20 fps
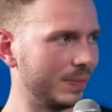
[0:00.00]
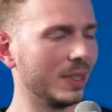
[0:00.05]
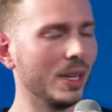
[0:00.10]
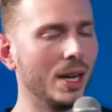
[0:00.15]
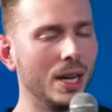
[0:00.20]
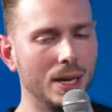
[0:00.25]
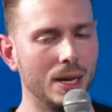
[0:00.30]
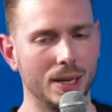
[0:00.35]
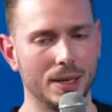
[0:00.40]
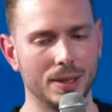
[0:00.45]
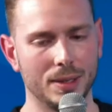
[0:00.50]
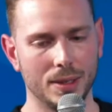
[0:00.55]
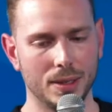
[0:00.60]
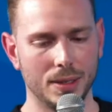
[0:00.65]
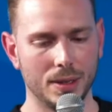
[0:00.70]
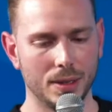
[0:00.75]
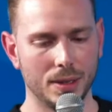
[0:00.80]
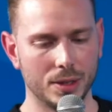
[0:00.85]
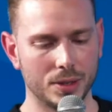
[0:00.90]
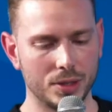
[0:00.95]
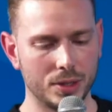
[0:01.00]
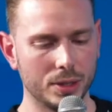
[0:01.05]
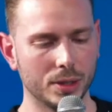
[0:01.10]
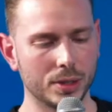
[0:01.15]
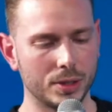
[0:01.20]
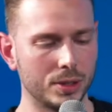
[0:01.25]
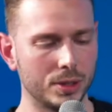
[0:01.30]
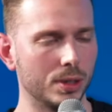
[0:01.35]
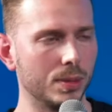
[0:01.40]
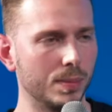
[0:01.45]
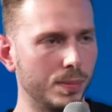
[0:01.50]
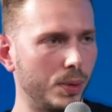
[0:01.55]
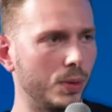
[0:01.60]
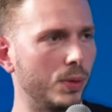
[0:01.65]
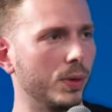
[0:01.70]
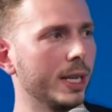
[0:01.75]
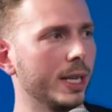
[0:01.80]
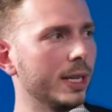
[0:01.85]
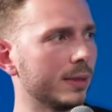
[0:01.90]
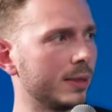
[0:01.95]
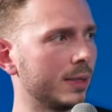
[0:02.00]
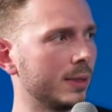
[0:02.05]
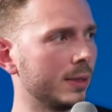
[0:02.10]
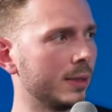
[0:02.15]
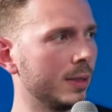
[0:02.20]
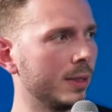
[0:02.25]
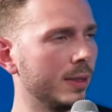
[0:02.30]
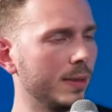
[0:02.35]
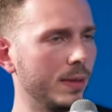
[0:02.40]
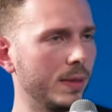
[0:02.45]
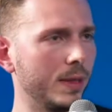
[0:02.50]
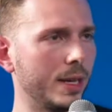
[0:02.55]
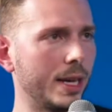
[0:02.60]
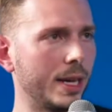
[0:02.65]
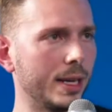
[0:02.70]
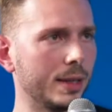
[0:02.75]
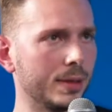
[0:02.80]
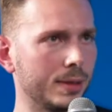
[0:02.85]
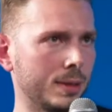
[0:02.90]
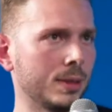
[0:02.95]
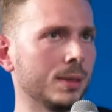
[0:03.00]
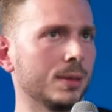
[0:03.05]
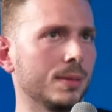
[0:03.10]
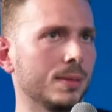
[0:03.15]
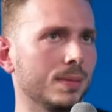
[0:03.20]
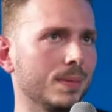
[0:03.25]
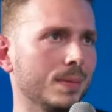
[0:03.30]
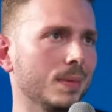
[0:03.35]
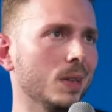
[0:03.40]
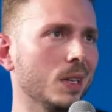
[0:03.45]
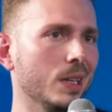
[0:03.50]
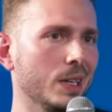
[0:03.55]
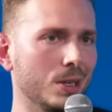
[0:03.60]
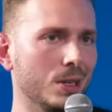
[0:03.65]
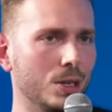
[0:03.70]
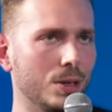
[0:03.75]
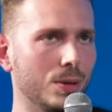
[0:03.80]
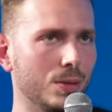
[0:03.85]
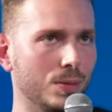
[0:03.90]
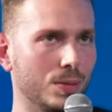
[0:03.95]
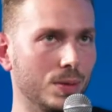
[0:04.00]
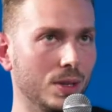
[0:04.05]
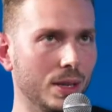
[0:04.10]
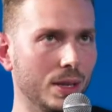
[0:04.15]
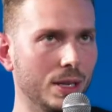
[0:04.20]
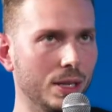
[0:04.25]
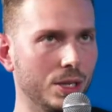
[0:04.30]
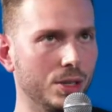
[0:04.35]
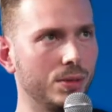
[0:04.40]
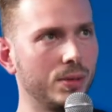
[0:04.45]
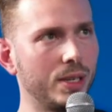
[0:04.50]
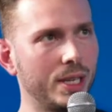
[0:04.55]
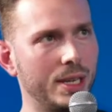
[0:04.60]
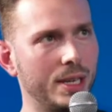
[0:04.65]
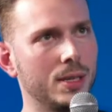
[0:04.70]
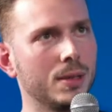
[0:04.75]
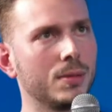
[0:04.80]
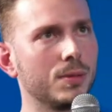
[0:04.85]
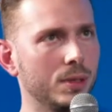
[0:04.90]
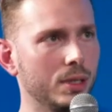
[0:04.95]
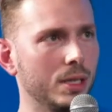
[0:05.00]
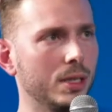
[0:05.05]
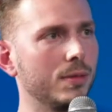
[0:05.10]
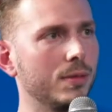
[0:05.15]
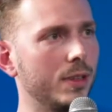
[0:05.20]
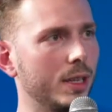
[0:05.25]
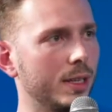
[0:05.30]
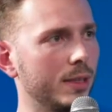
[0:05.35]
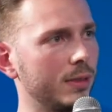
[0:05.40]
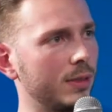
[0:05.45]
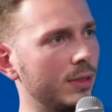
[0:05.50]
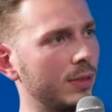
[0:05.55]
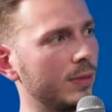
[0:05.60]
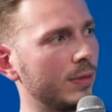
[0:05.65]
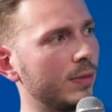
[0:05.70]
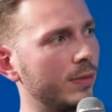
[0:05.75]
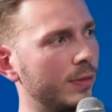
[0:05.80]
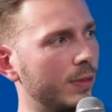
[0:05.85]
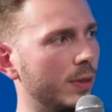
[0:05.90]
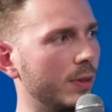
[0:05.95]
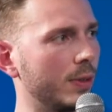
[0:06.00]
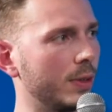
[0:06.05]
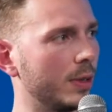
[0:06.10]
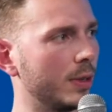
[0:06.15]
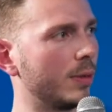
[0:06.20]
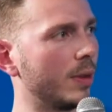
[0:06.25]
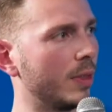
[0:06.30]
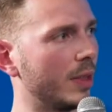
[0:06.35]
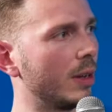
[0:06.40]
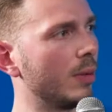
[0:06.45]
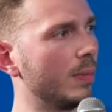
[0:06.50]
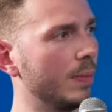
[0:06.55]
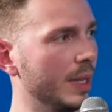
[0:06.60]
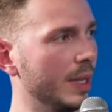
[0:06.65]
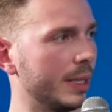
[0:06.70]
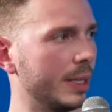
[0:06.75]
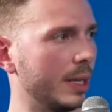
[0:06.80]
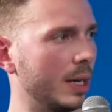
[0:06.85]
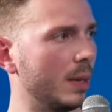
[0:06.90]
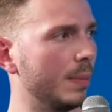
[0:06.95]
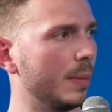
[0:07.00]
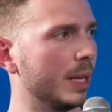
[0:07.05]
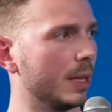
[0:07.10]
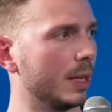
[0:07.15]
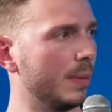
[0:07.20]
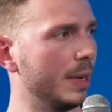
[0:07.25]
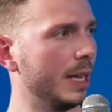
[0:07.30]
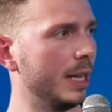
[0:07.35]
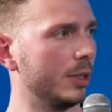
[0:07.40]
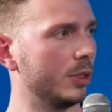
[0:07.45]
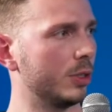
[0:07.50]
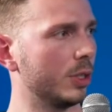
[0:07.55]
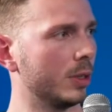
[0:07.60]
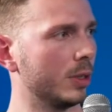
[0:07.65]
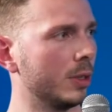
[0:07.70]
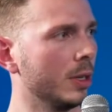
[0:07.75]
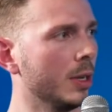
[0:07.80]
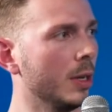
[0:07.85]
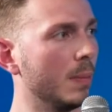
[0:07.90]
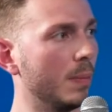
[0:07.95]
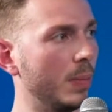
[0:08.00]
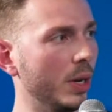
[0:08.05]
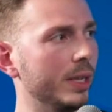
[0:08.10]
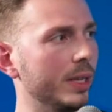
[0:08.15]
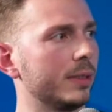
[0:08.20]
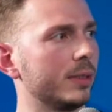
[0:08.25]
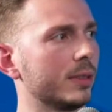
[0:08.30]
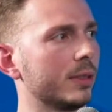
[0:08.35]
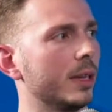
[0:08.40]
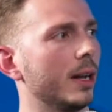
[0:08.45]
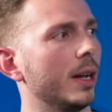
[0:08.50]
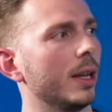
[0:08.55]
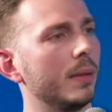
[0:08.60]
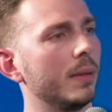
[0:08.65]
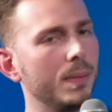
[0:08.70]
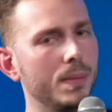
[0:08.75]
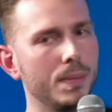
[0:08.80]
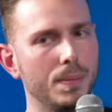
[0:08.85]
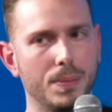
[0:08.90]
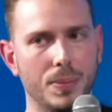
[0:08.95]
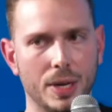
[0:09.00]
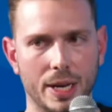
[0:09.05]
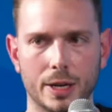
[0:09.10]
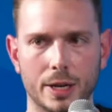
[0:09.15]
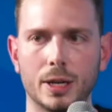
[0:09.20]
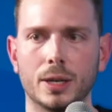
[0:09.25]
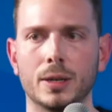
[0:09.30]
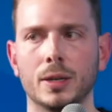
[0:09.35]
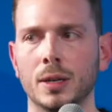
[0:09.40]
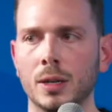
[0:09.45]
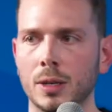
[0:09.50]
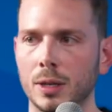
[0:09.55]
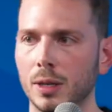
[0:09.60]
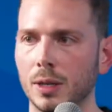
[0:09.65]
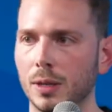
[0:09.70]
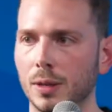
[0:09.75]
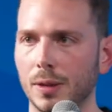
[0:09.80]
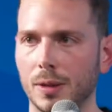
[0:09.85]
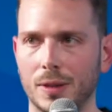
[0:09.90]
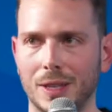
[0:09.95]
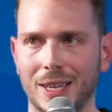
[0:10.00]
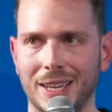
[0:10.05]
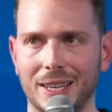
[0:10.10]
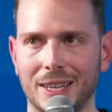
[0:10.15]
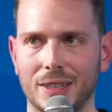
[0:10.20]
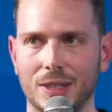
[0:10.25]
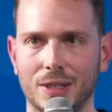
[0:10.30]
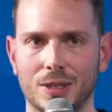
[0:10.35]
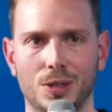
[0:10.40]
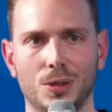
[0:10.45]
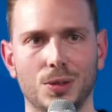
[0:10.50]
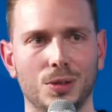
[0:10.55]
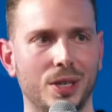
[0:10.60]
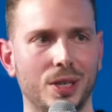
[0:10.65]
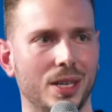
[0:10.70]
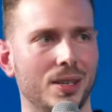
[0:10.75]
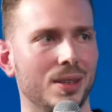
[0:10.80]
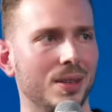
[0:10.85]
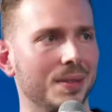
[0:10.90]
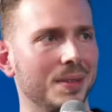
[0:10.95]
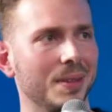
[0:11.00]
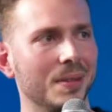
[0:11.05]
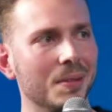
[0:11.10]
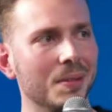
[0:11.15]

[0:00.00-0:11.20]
uh, there's still a certain point that, you know, you can't really advance further without becoming a manager, but it's gotten better that you can,